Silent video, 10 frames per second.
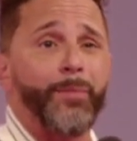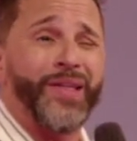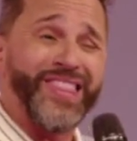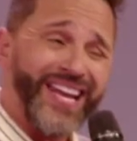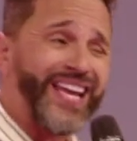
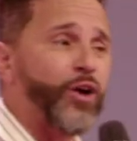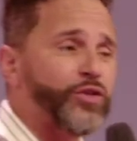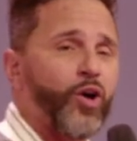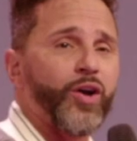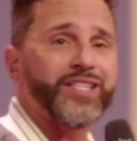But then he
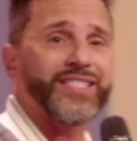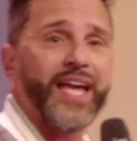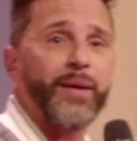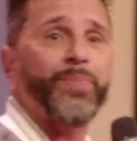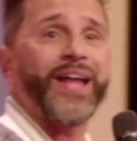goes on to
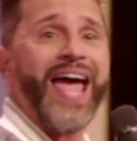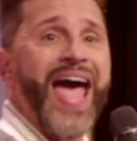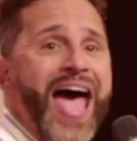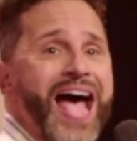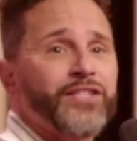say, but
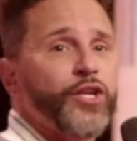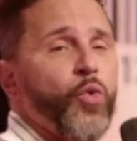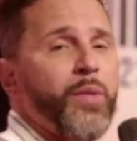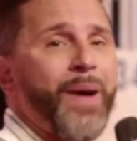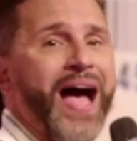as
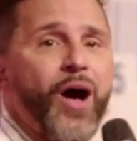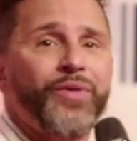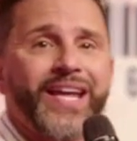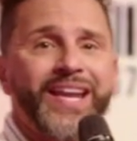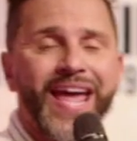you
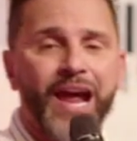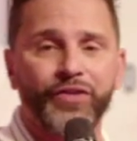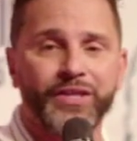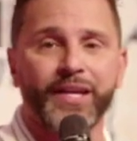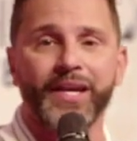abound in
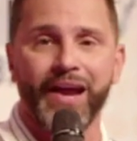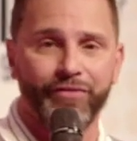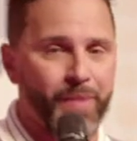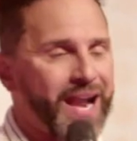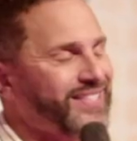everything,
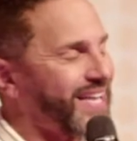everybody